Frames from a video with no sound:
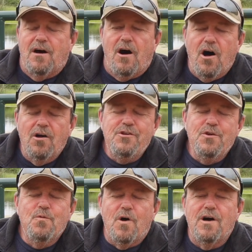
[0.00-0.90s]
all
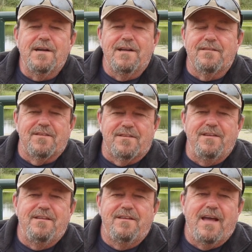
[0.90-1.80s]
you want is the
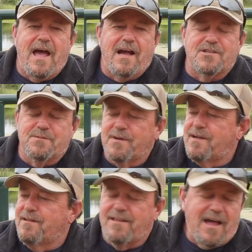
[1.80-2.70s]
CZ action,
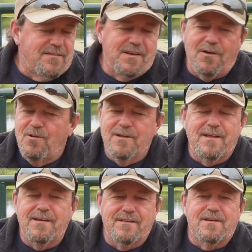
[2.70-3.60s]
because that's the only
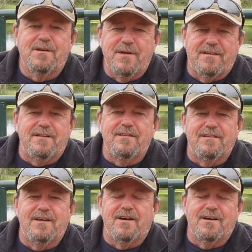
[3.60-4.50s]
thing that's going to be
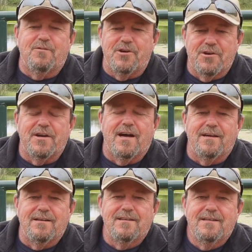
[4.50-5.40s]
CZ on it when you're done.
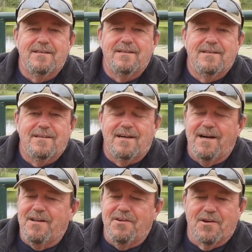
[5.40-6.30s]

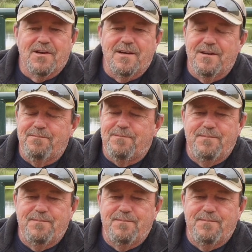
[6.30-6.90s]
You're going to...